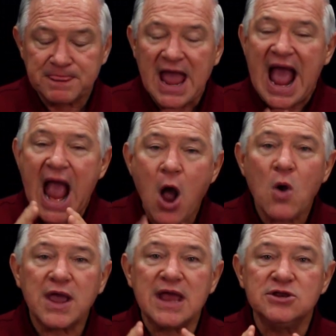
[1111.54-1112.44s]
How
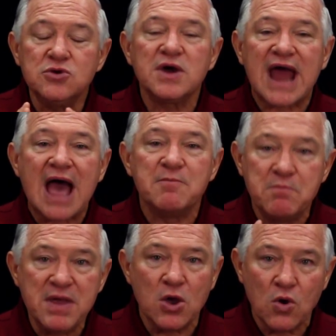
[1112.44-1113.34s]
can you and I
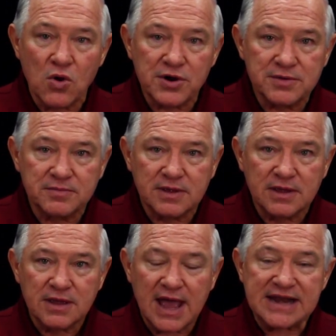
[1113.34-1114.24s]
build
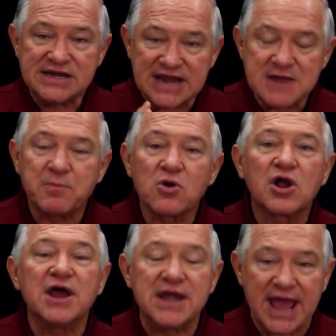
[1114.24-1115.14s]
a deeper
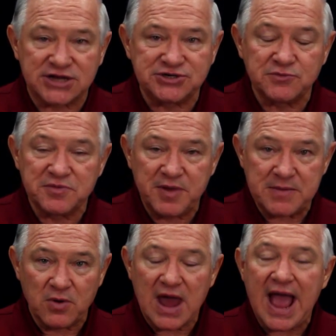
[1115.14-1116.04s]
connection with
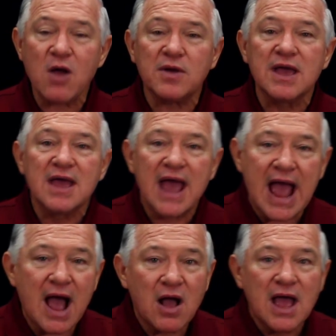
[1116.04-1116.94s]
people?
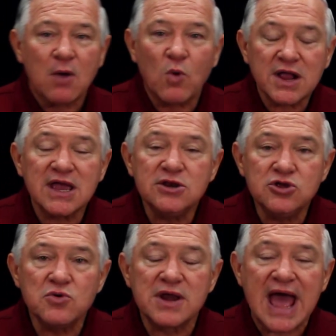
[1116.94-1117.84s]
What can
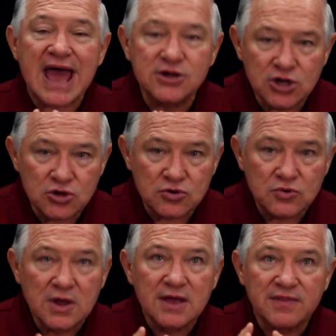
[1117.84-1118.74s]
you and I
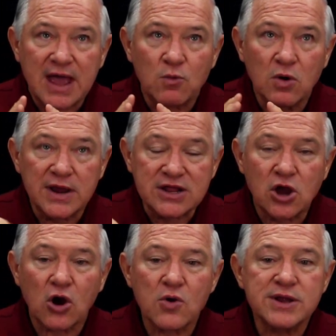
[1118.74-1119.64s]
do that will
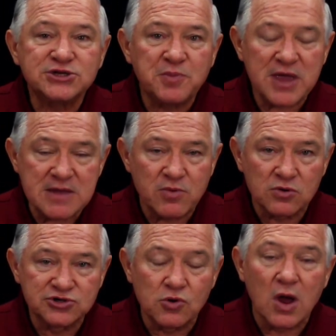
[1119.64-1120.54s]
encourage
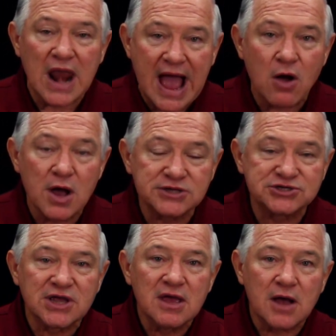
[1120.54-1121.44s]
people to allow
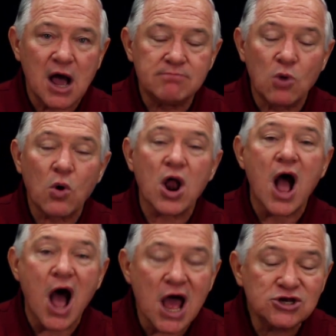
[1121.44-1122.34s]
us more
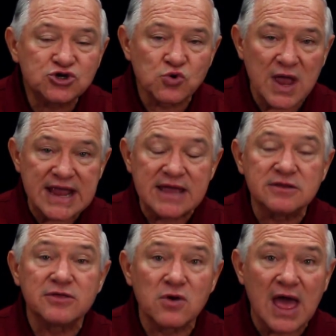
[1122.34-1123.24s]
entree
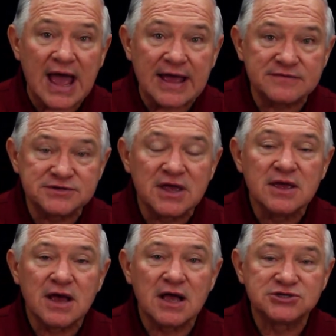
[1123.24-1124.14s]
into their lives
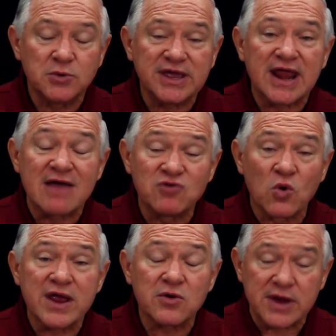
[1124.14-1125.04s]
so we can have
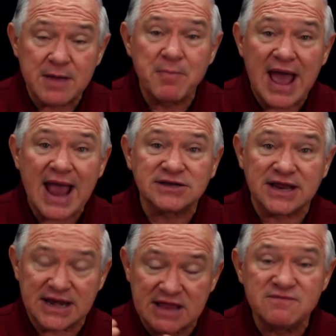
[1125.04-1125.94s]
greater impact
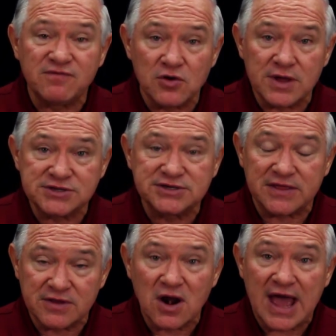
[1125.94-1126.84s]
and influence
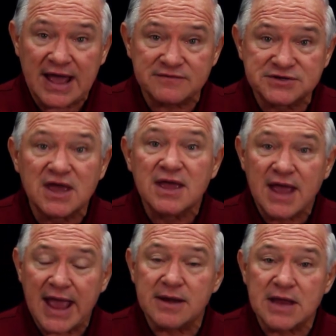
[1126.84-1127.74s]
in their lives
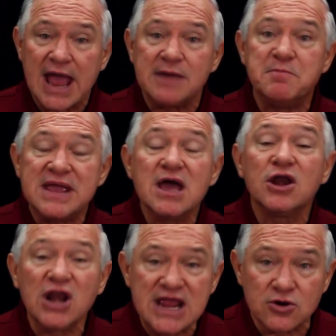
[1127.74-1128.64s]
and be a
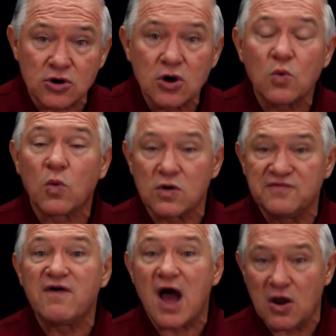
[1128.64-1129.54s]
leader worth
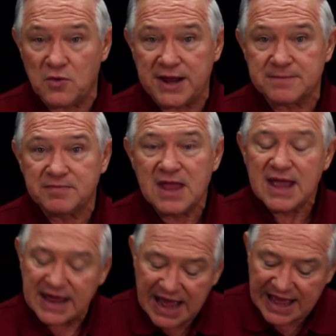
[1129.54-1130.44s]
following?
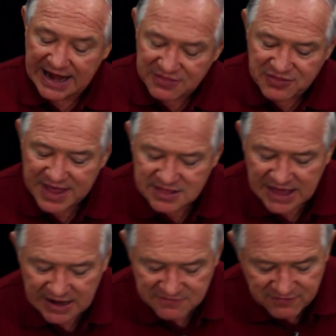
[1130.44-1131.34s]
And I think
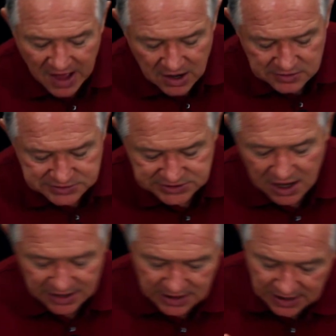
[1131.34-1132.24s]
that it follows
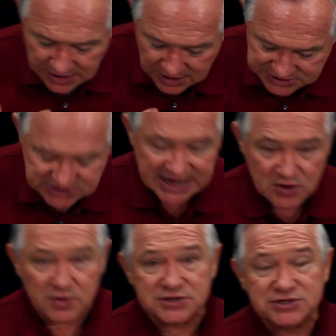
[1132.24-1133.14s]
a
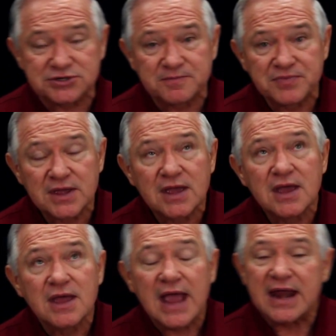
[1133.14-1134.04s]
sequence.
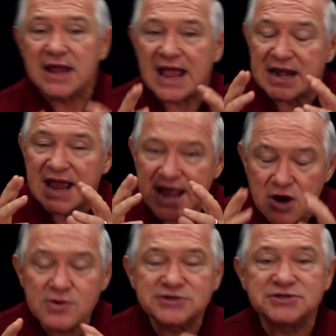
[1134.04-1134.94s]
And
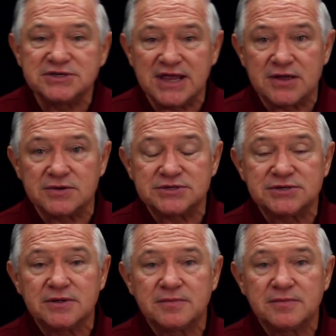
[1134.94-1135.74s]
here is the sequence.